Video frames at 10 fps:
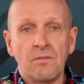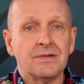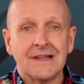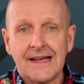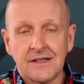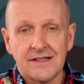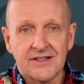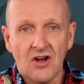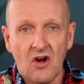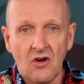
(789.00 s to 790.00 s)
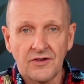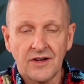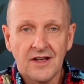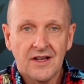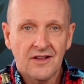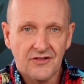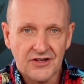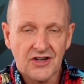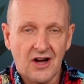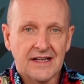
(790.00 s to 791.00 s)
a whole playlist on the
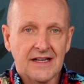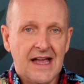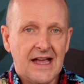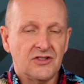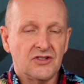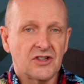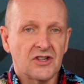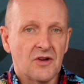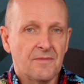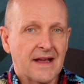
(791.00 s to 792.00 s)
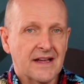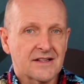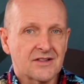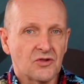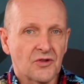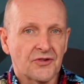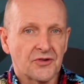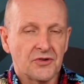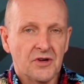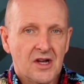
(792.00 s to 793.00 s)
Thaiger, and you can go back and look
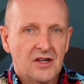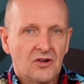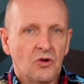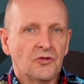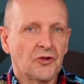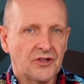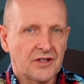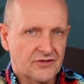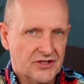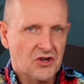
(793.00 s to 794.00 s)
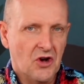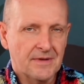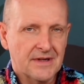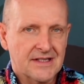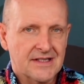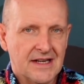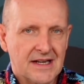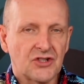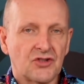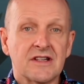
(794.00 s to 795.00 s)
through all sorts of different topics
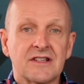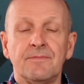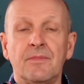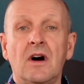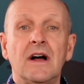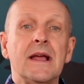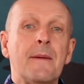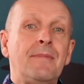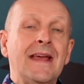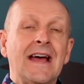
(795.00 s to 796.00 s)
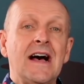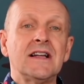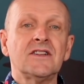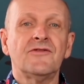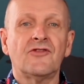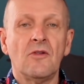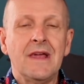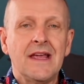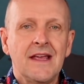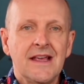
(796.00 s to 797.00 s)
addressed by Ben Hart
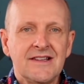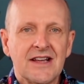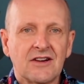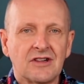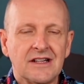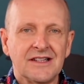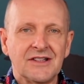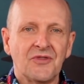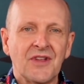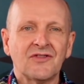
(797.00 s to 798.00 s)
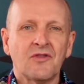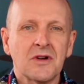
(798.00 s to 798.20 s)
from Integrity Legal. Thanks